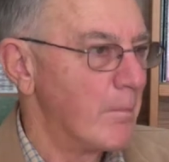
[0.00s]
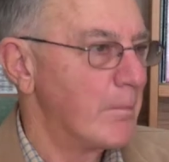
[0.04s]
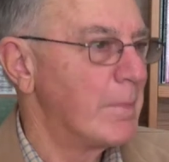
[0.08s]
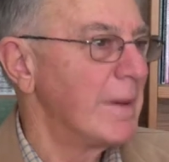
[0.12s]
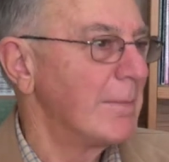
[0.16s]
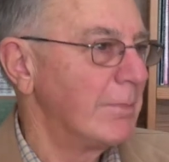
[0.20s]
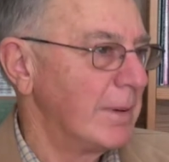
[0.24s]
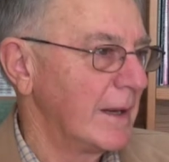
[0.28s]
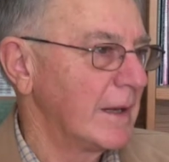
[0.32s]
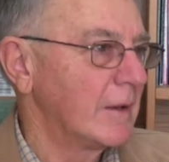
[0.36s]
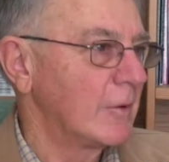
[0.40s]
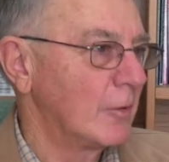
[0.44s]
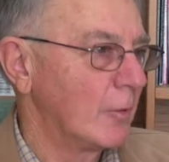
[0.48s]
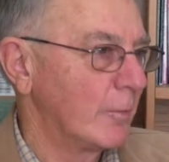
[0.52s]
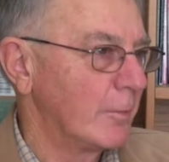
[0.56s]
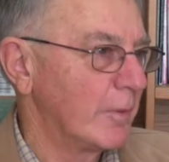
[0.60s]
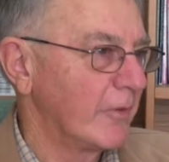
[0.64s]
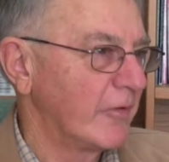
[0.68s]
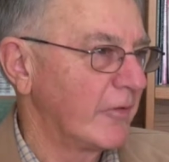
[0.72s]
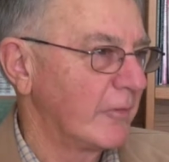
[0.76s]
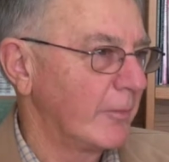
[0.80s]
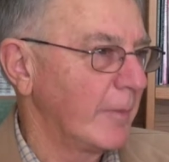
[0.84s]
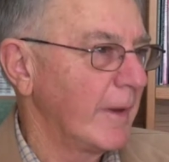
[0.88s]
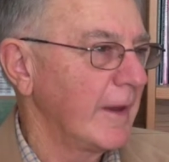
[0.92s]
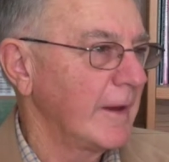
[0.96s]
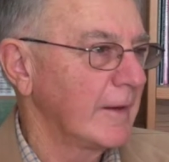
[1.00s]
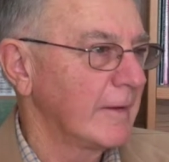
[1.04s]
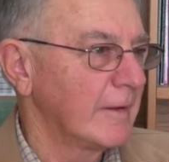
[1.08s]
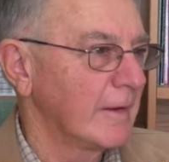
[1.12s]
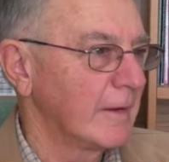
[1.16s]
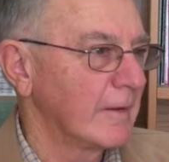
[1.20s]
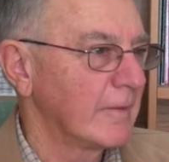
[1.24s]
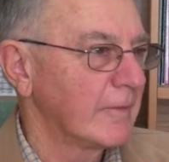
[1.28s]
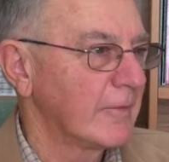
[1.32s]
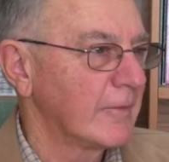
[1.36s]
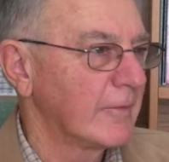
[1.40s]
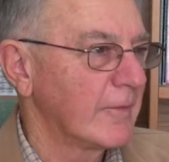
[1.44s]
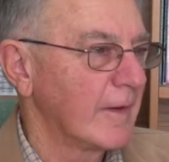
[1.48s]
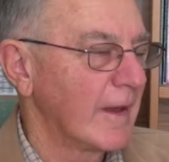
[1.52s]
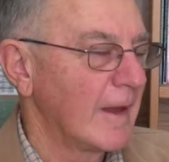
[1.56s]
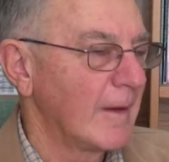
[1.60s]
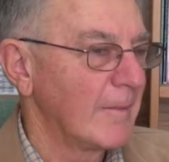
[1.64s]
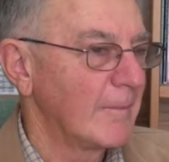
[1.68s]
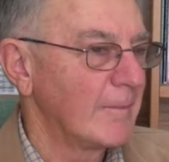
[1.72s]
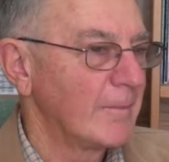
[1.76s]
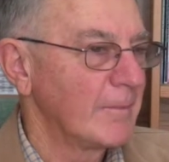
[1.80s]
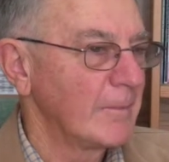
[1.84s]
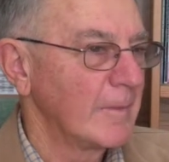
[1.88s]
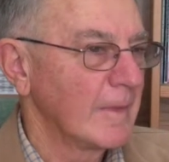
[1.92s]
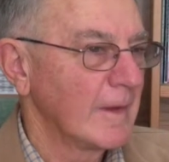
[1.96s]
biblical perspective.
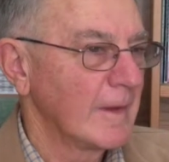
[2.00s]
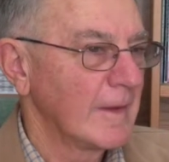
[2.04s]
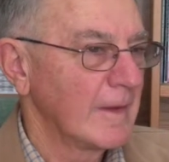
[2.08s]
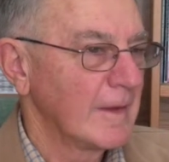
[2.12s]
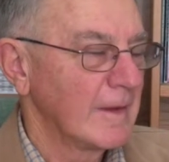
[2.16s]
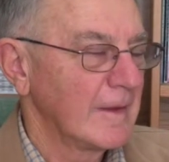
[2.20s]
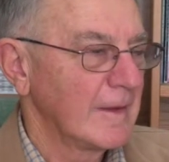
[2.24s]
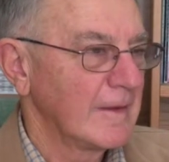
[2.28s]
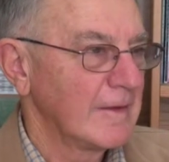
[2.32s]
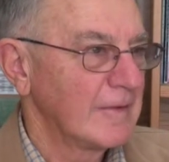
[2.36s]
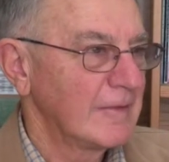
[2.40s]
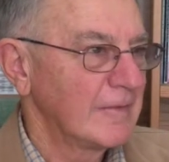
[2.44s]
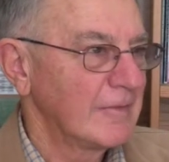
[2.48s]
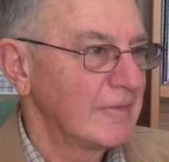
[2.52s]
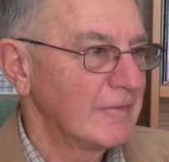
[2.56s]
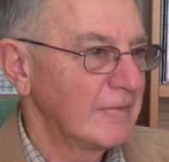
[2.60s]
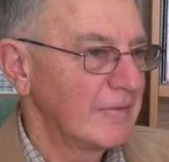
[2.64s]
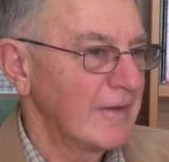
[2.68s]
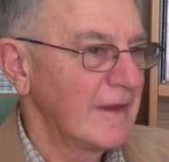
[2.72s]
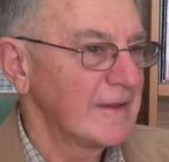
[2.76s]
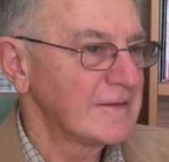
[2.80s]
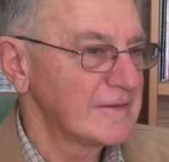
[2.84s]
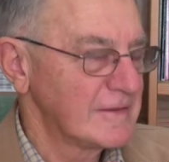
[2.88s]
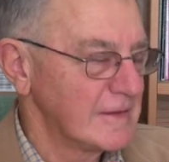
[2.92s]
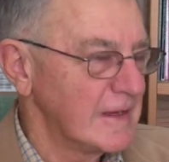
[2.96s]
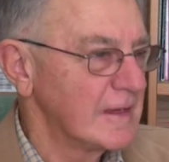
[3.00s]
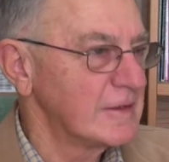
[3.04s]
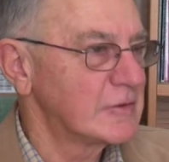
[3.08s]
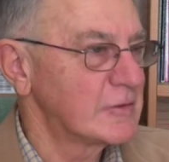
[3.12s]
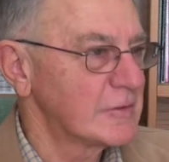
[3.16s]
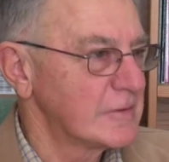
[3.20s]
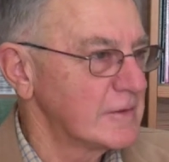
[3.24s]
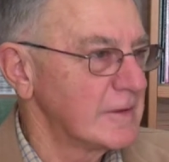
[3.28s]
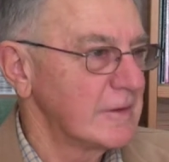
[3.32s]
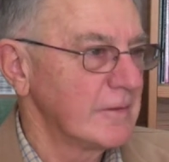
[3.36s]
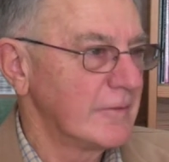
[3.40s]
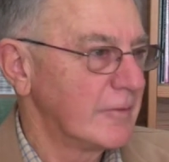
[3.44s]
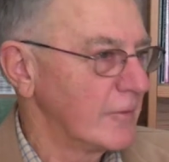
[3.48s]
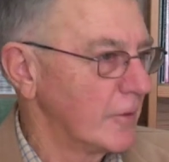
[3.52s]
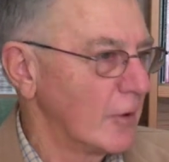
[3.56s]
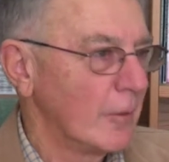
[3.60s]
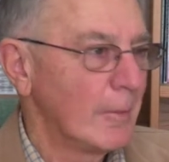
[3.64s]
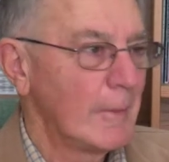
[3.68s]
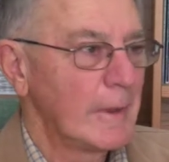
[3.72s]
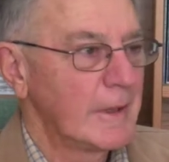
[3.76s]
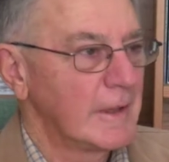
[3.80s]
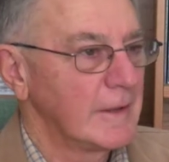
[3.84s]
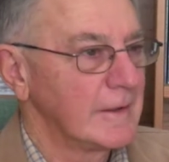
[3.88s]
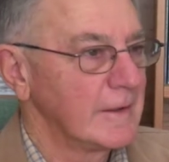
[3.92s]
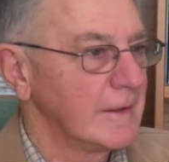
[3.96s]
That's an interesting
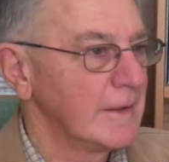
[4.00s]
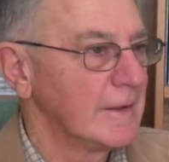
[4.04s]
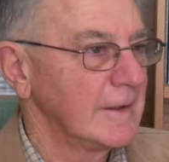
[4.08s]
phenomenon,